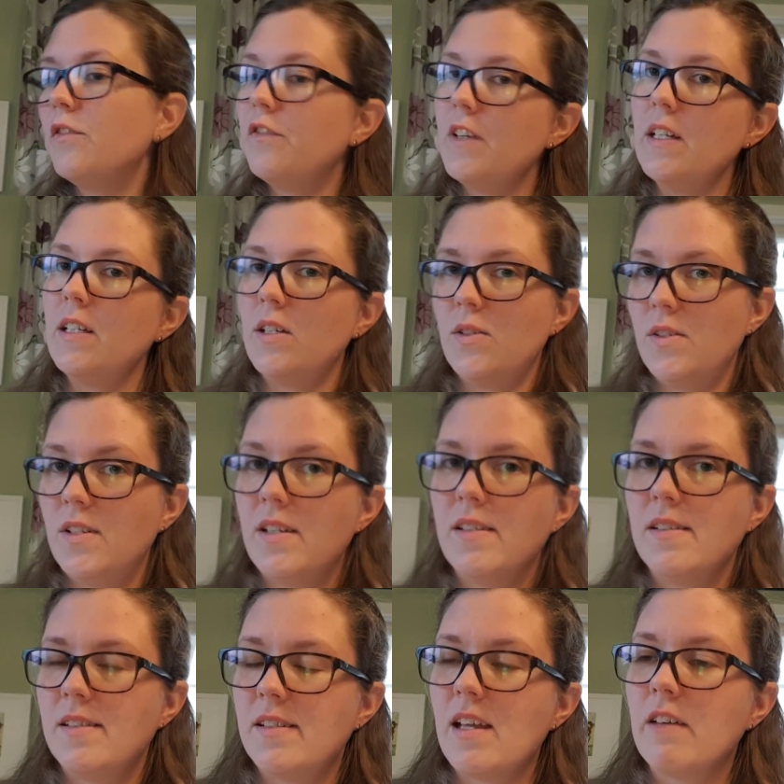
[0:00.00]
finish
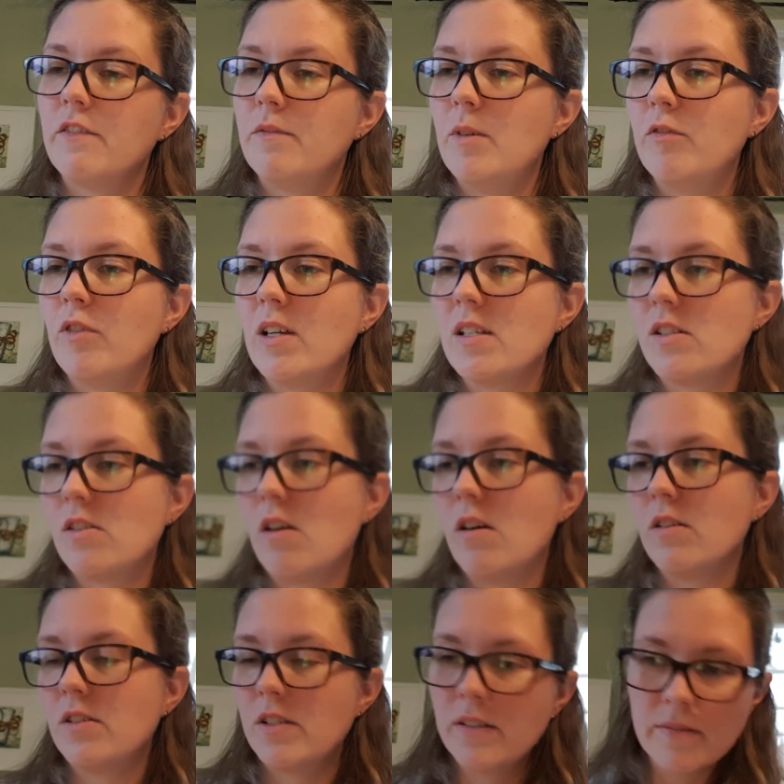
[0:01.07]
stuff before I
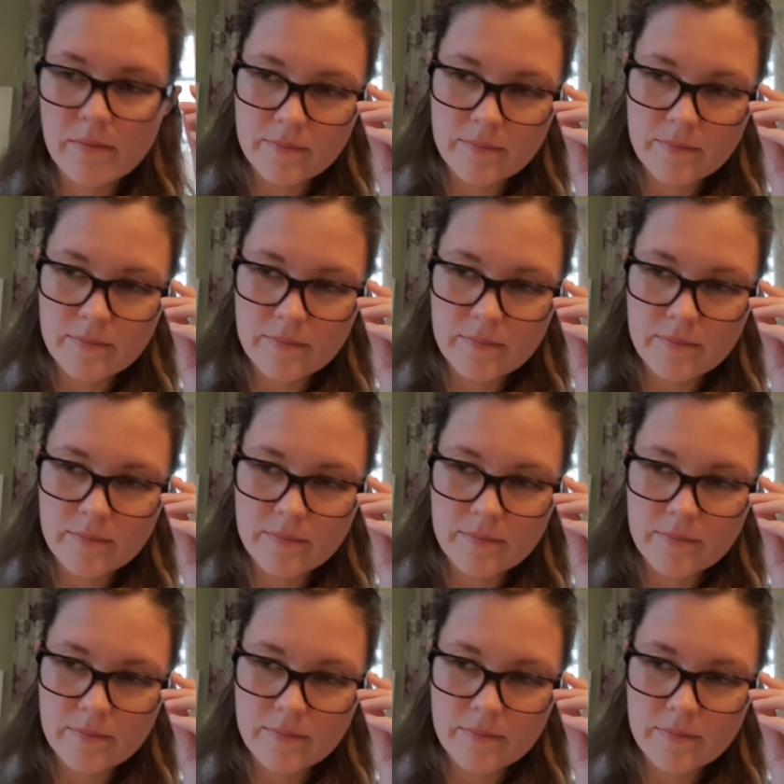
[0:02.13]
start.